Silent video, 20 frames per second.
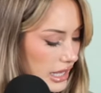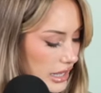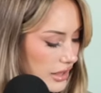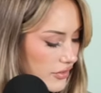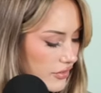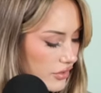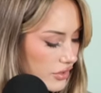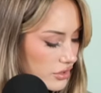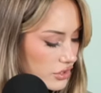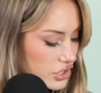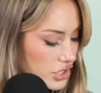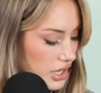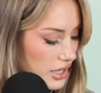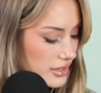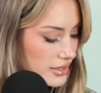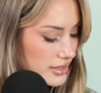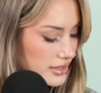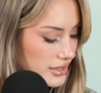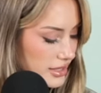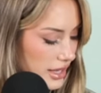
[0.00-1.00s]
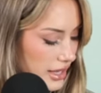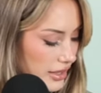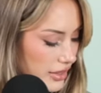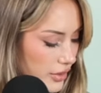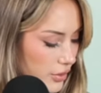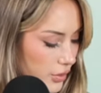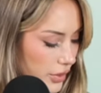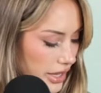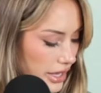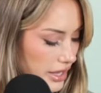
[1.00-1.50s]
Evil shall slay
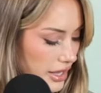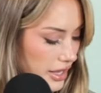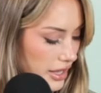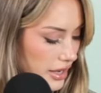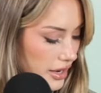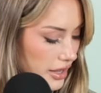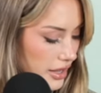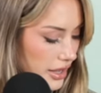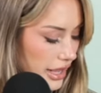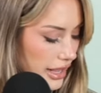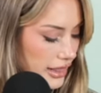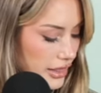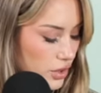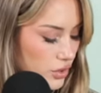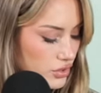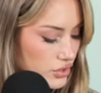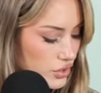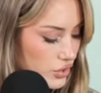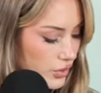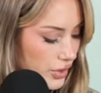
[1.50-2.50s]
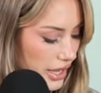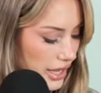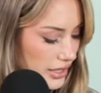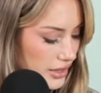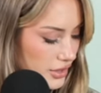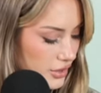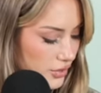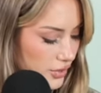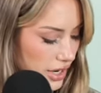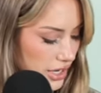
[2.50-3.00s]
the wicked, and those who
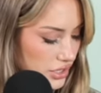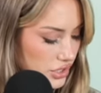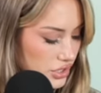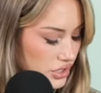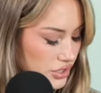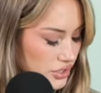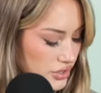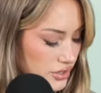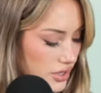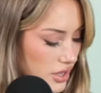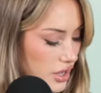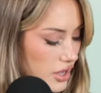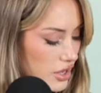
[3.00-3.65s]
hate the righteous